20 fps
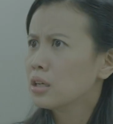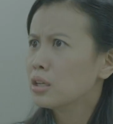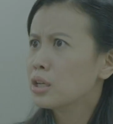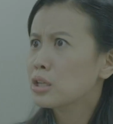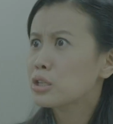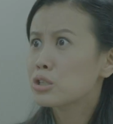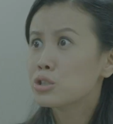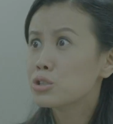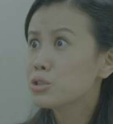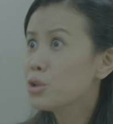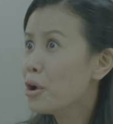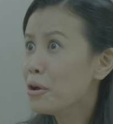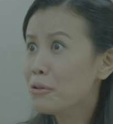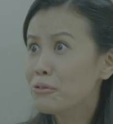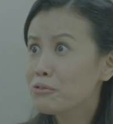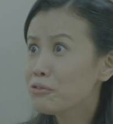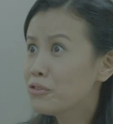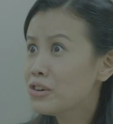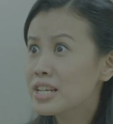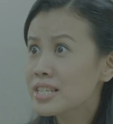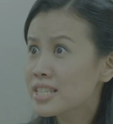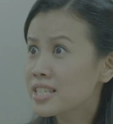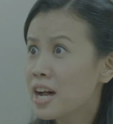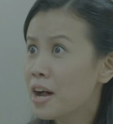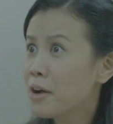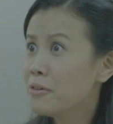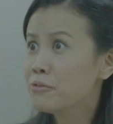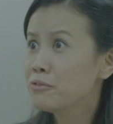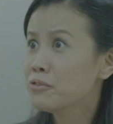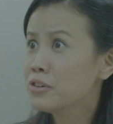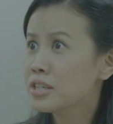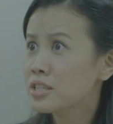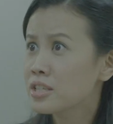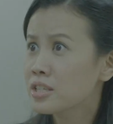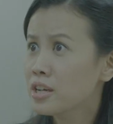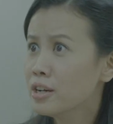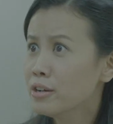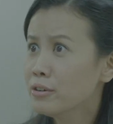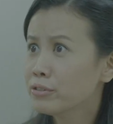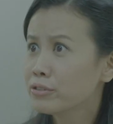It's not first come, first
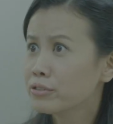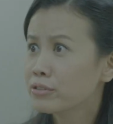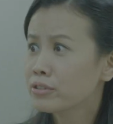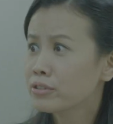serve.